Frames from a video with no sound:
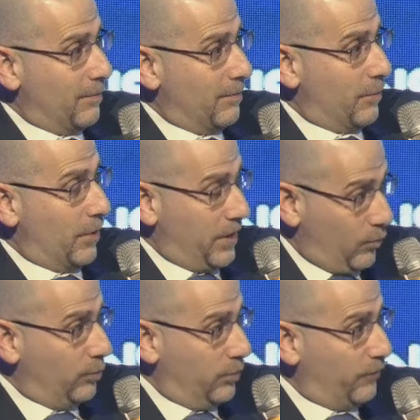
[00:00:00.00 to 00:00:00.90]
But he
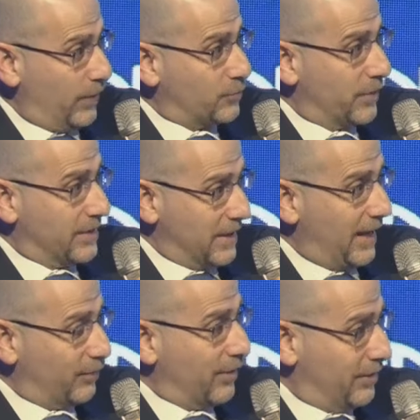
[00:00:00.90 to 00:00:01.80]
will be faced with
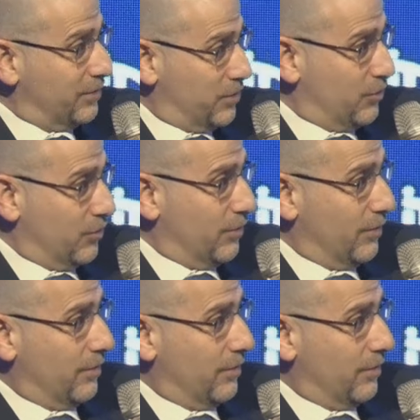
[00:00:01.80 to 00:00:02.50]
exactly that decision.